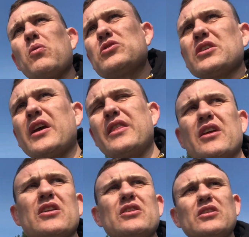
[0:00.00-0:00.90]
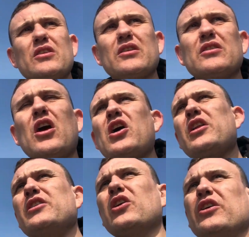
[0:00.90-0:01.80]
was it in the
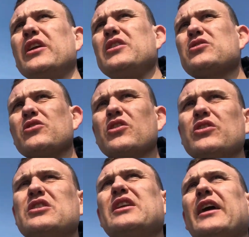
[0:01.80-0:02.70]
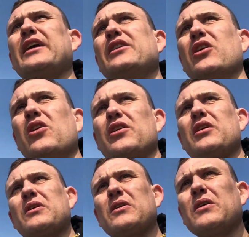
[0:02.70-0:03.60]
early 90s or 1989?
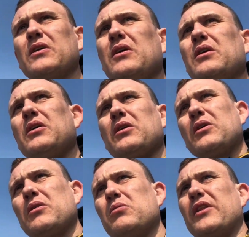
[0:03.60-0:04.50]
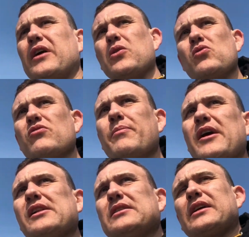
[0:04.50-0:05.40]
When they all
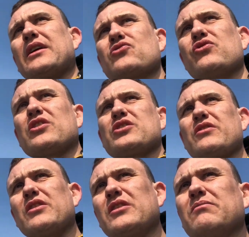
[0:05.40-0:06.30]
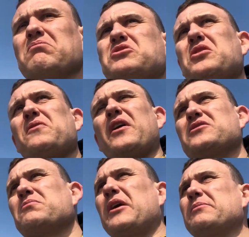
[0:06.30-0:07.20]
rebelled against Russia and
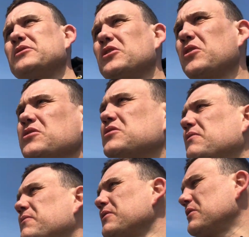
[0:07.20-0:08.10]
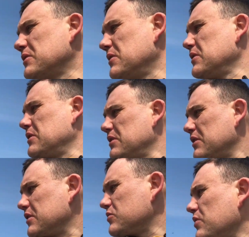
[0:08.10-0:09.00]
2,000 people died or something?
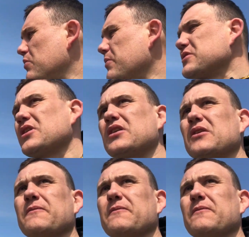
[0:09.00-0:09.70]
That's what the woman said, isn't it?